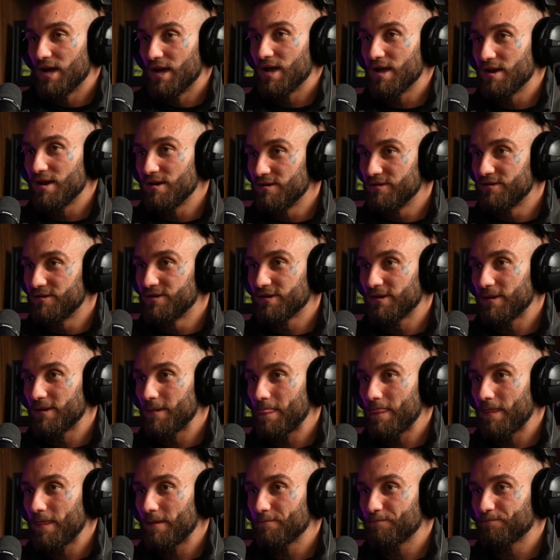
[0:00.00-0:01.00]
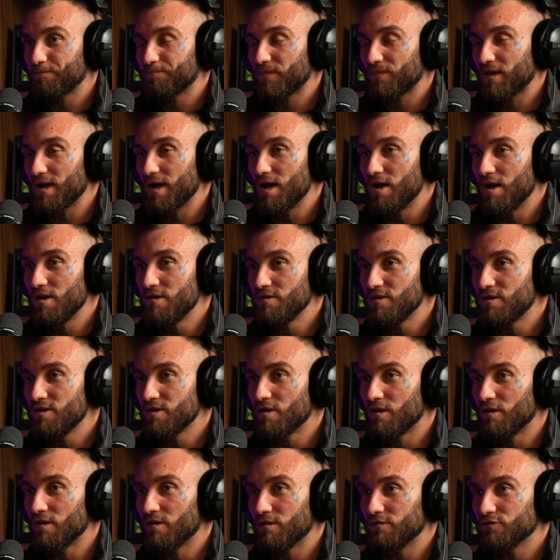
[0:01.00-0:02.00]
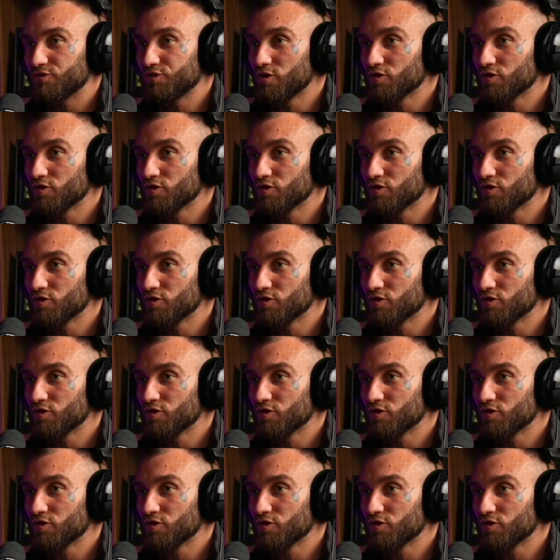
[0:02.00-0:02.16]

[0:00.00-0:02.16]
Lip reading: And you know,